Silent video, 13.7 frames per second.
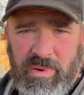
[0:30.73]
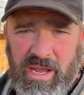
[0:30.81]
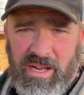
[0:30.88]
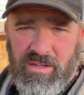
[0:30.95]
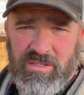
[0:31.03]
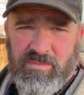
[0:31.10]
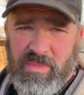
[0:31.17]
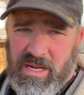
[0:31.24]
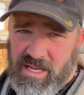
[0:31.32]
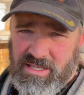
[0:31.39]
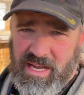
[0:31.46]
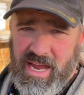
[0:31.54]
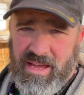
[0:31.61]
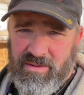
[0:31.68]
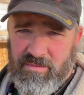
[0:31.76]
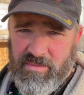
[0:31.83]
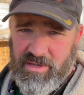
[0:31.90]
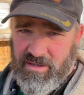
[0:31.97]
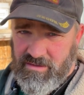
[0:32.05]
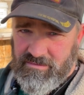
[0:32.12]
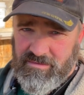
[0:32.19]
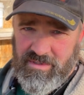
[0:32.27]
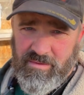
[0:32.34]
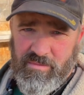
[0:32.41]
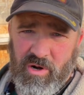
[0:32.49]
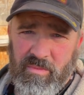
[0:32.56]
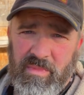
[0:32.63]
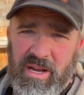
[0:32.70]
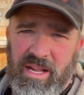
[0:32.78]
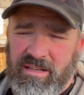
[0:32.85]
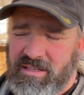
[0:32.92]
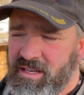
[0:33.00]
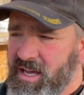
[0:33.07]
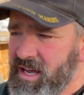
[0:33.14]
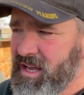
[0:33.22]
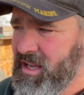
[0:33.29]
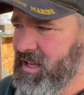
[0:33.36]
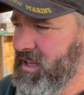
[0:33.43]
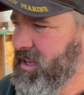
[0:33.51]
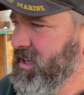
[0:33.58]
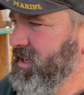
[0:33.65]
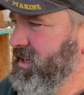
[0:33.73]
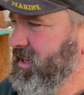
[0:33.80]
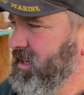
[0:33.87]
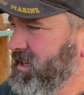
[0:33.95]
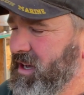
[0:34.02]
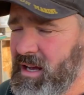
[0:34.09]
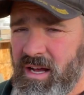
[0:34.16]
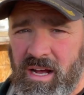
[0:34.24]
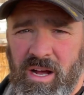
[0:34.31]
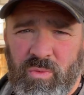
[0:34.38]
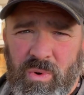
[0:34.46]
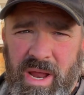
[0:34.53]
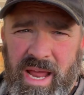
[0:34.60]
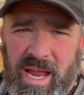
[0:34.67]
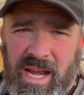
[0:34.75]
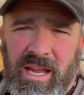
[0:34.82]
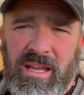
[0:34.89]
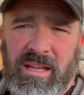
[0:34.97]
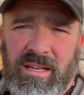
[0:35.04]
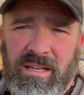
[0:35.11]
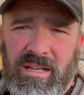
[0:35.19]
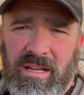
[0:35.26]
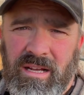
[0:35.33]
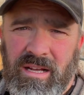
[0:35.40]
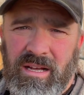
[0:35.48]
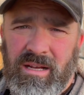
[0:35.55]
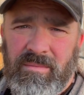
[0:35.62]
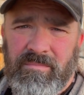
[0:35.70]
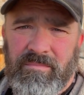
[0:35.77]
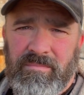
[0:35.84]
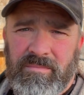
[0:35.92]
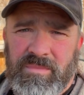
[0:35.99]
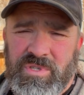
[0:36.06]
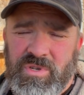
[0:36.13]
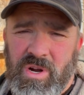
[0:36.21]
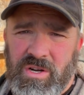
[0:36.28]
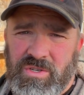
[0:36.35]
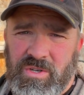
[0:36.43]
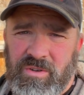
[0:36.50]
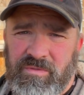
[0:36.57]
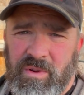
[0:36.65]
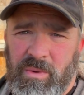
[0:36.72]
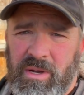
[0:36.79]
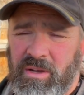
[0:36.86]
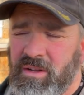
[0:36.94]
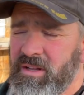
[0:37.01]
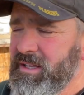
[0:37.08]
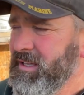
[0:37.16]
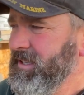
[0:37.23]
panels, because I haven't built the permanent uh, uh, array um, structure, if you will,